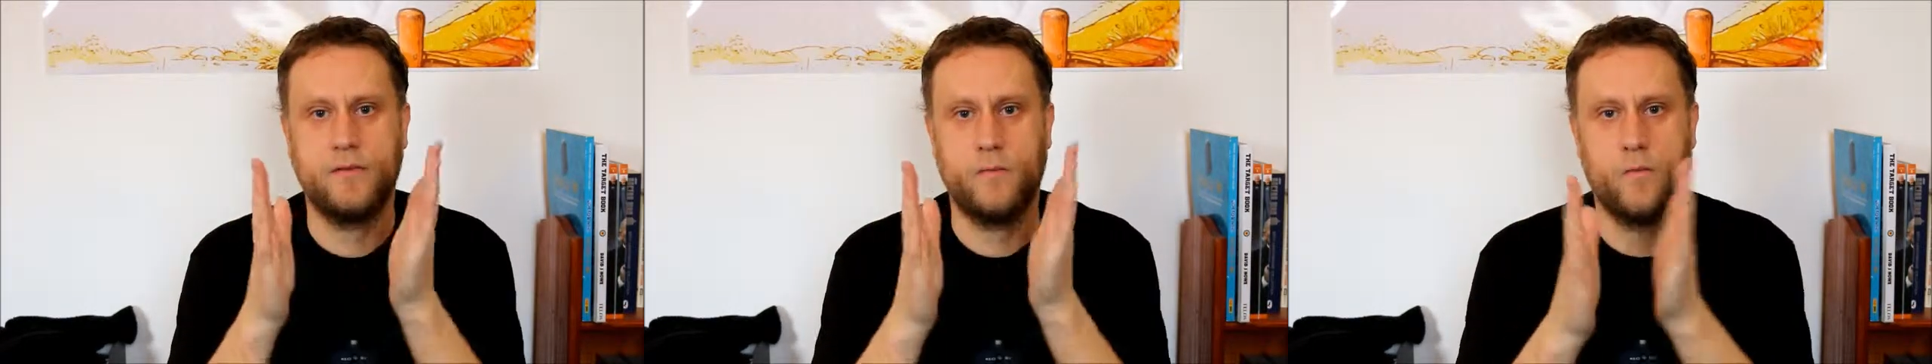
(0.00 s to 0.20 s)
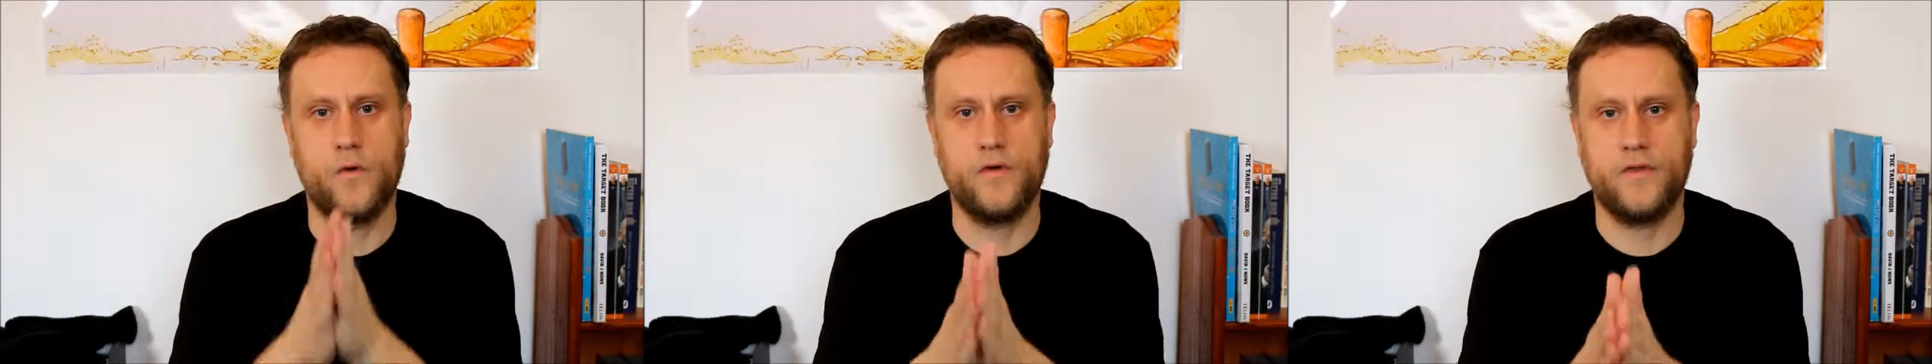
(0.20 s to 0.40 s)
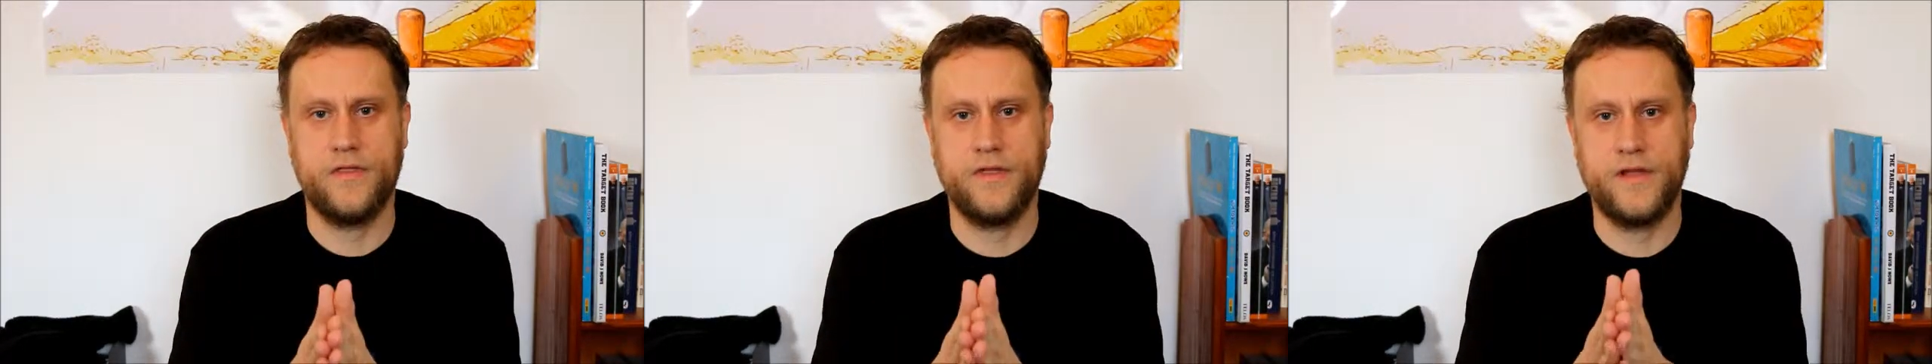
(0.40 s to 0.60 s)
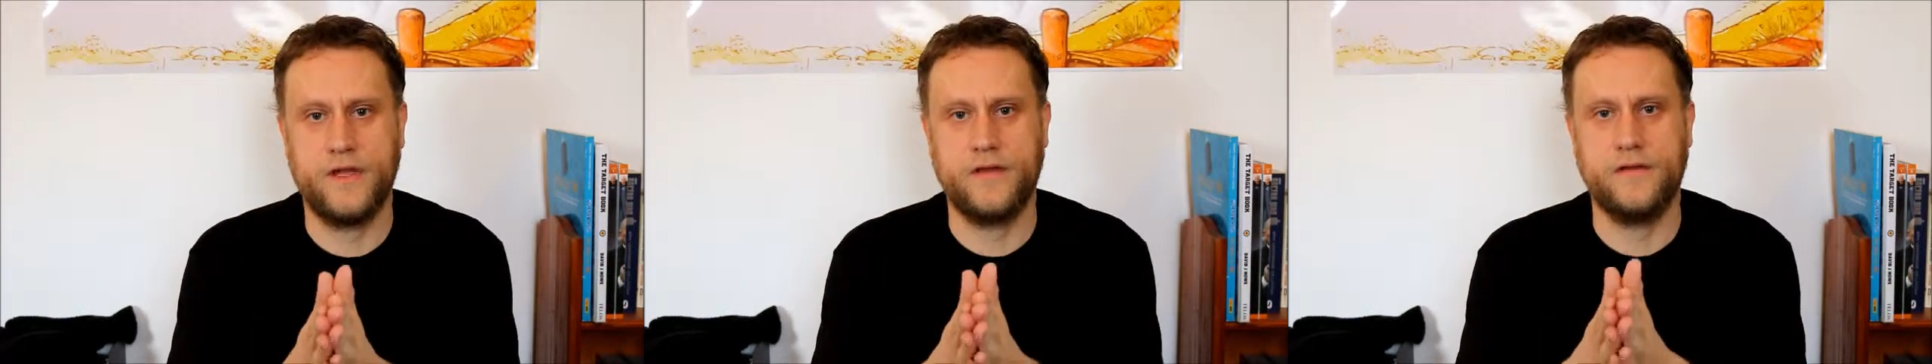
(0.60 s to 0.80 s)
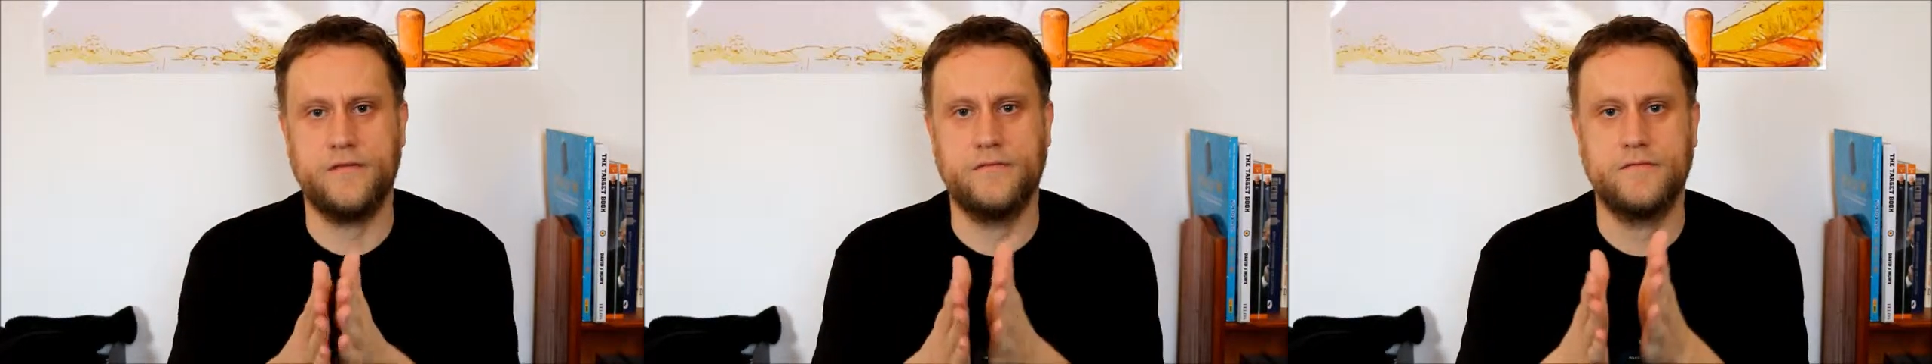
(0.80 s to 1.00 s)
one
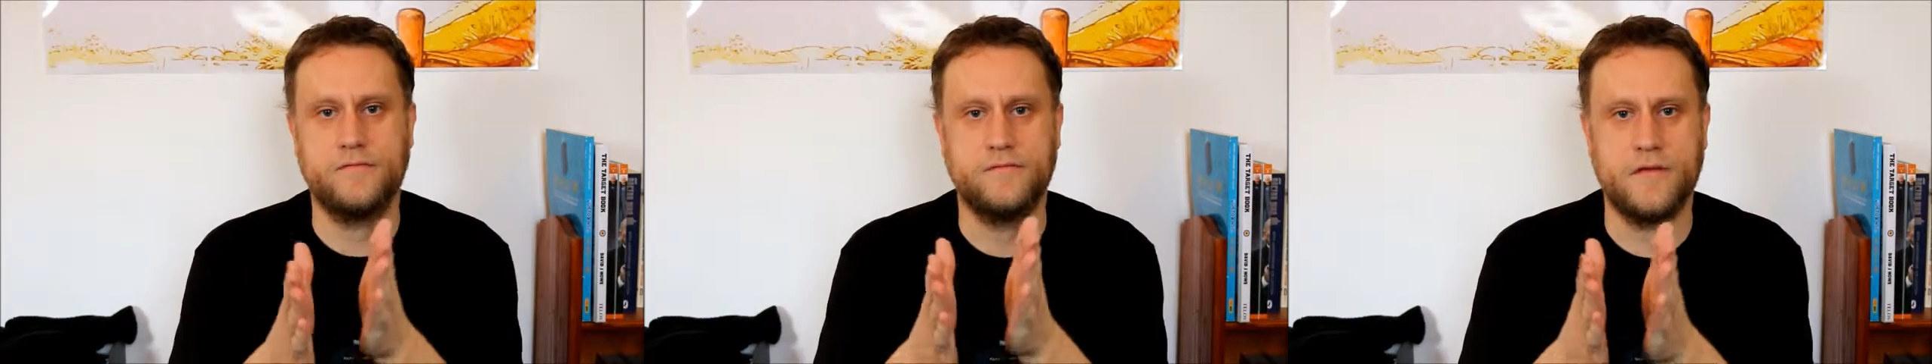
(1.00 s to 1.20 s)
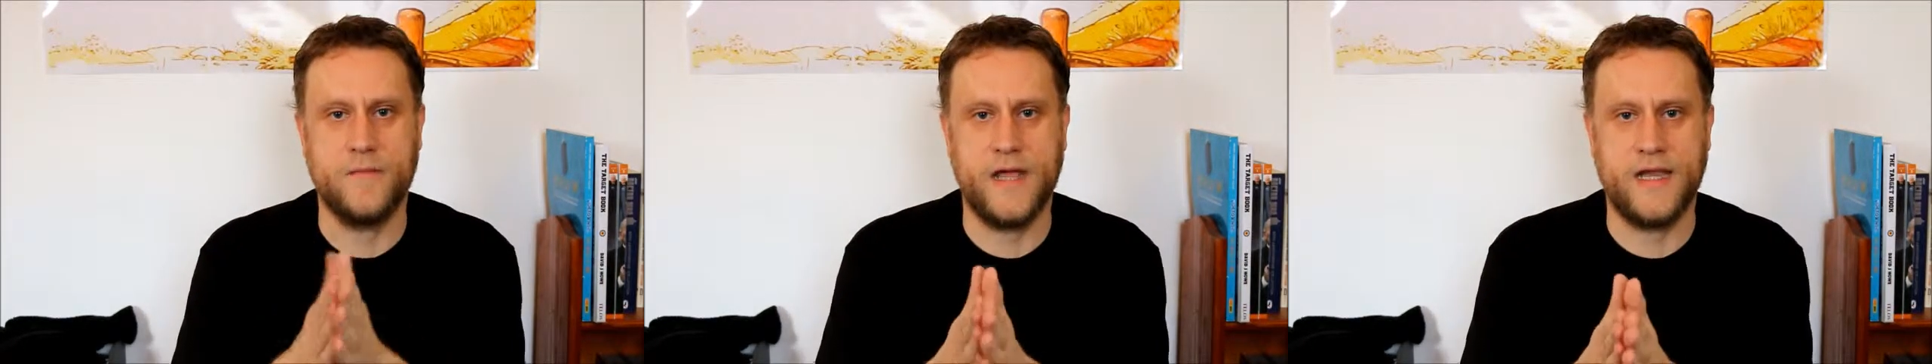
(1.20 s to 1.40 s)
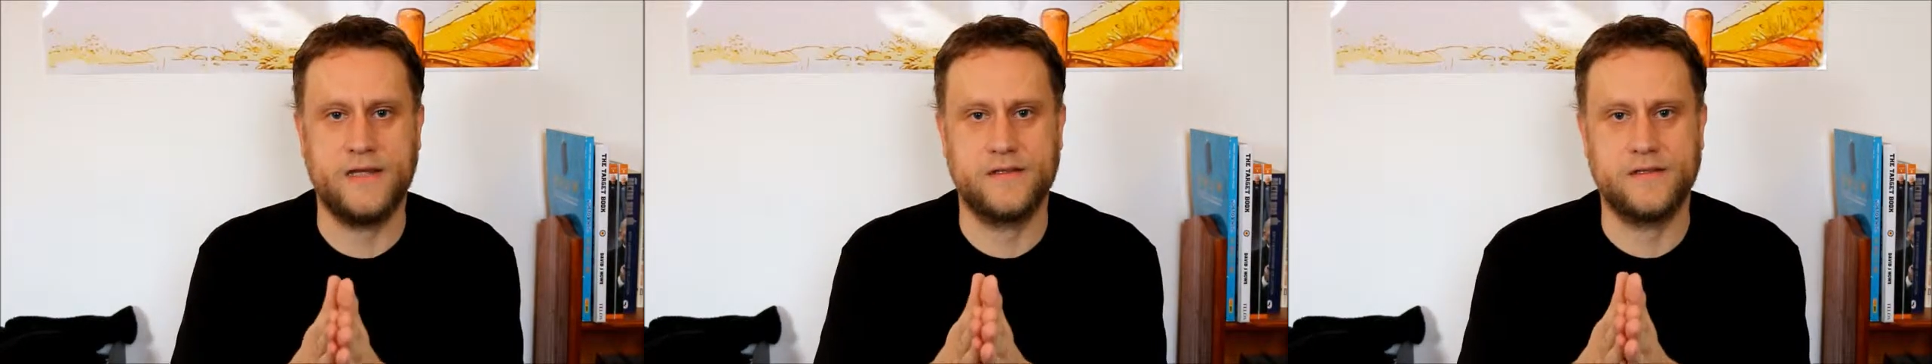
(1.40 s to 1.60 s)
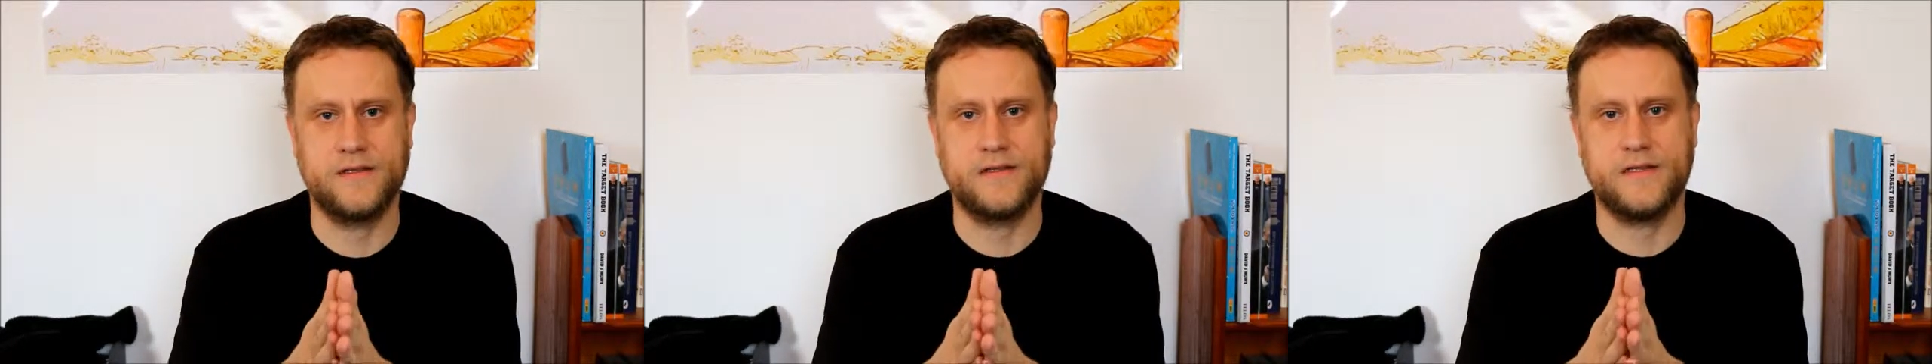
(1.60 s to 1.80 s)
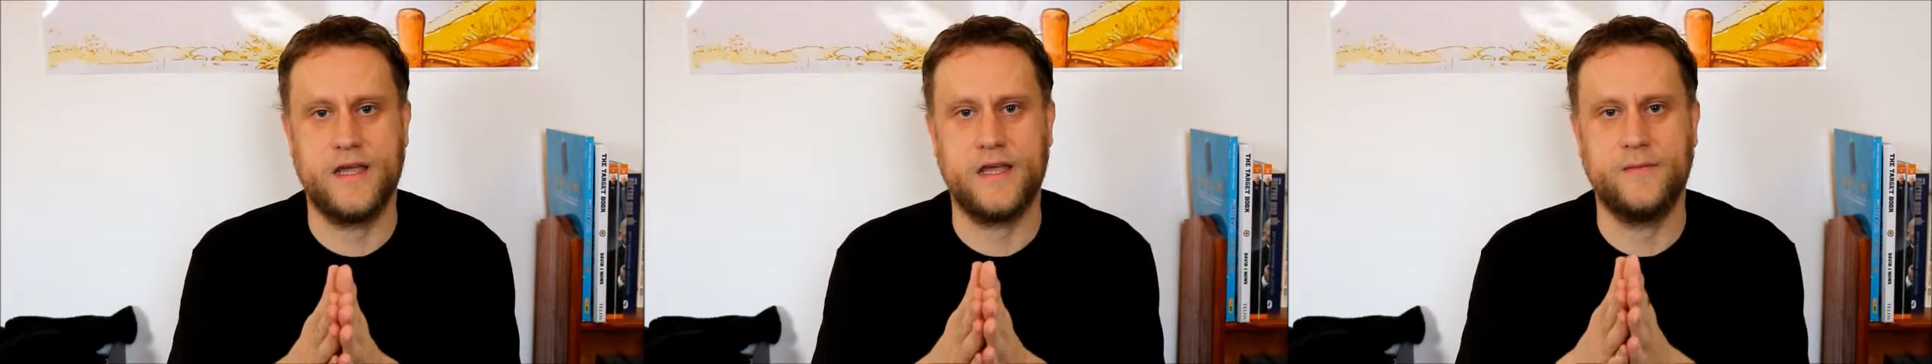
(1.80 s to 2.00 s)
thing remains
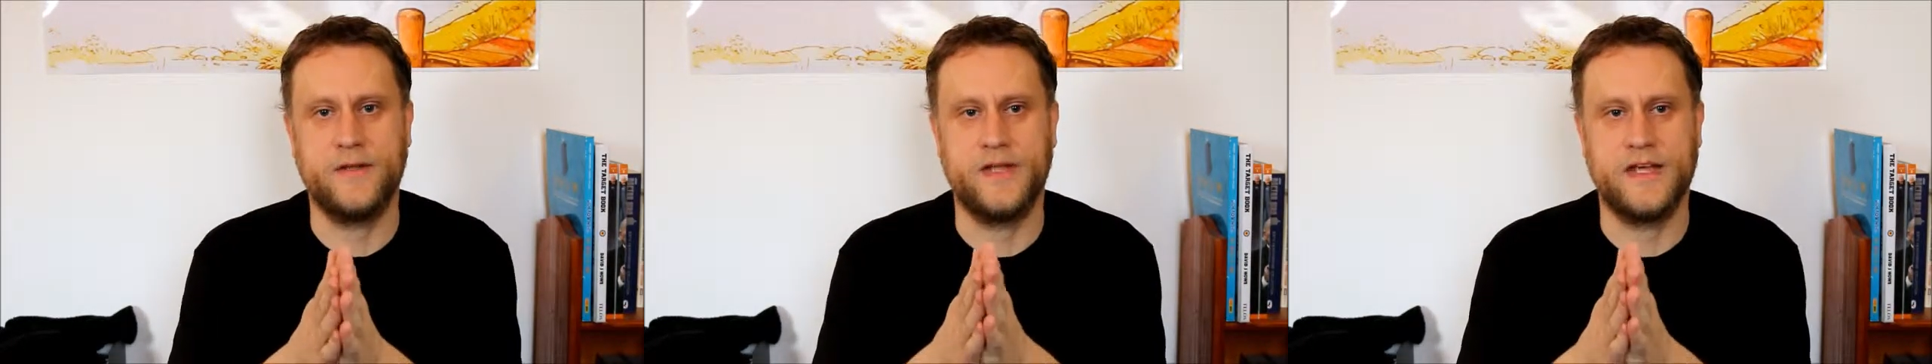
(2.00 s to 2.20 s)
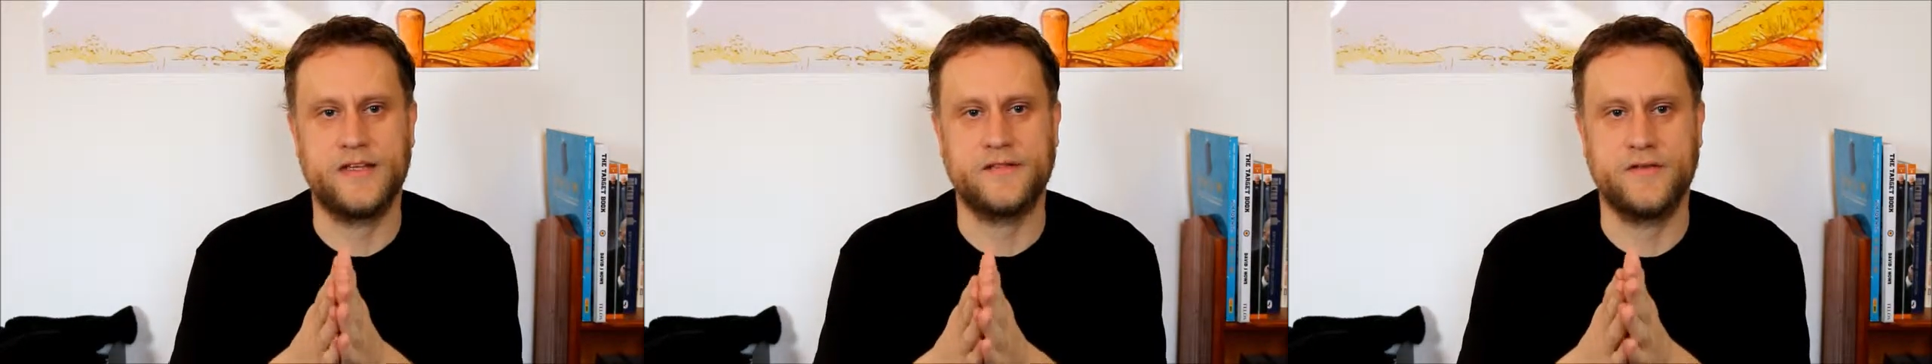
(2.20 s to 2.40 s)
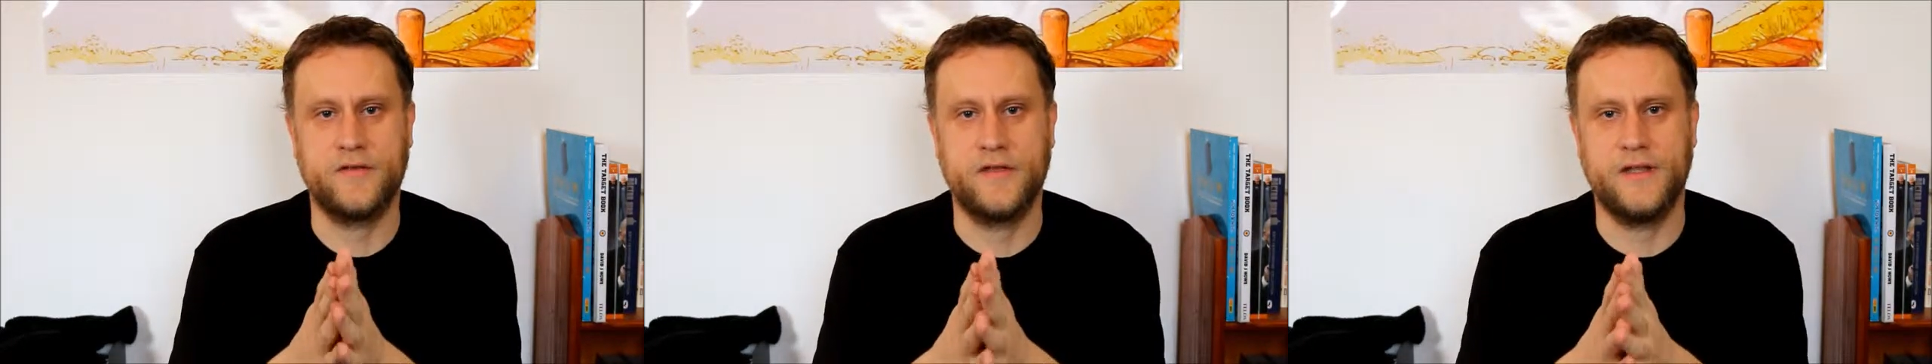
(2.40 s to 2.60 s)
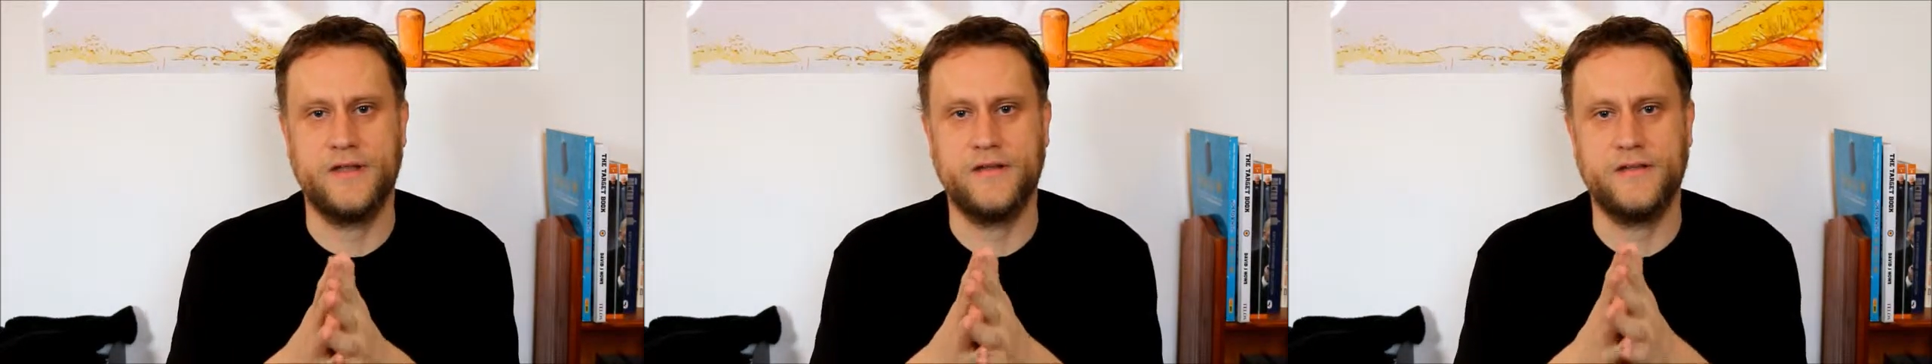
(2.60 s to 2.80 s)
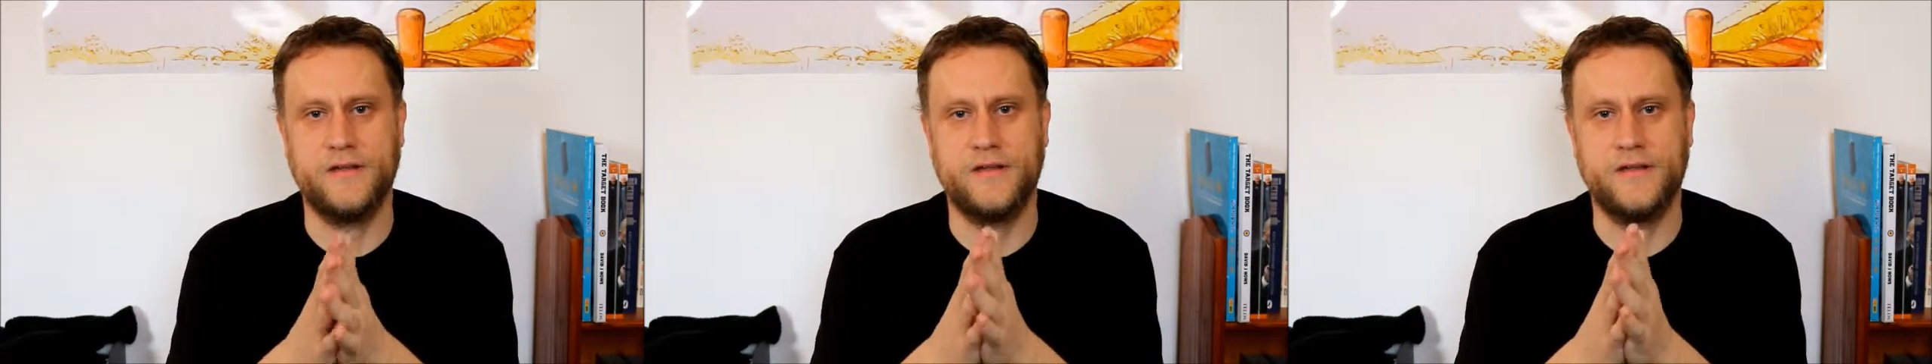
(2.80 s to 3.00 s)
the same, and that's the thing